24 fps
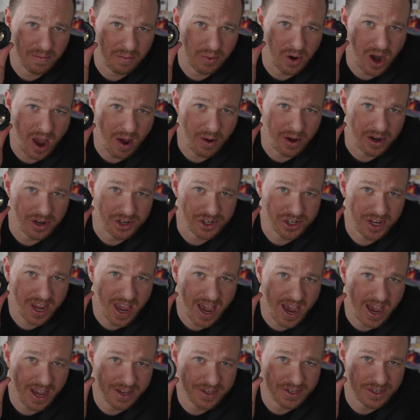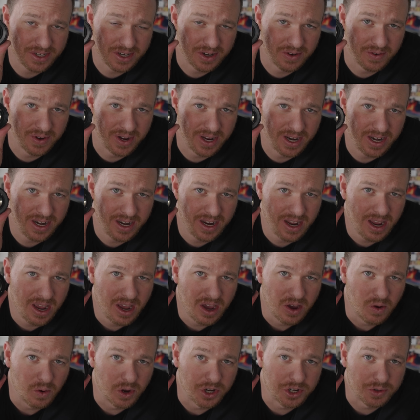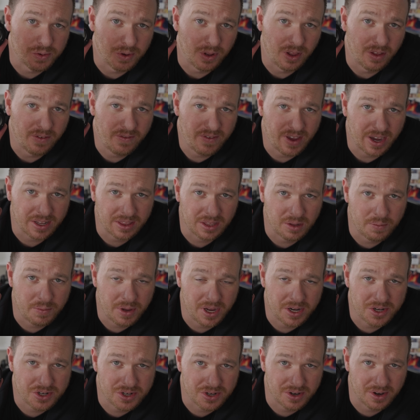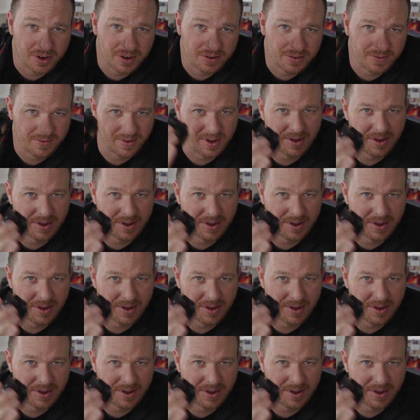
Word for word: brownish cast to it, which will affect the picture.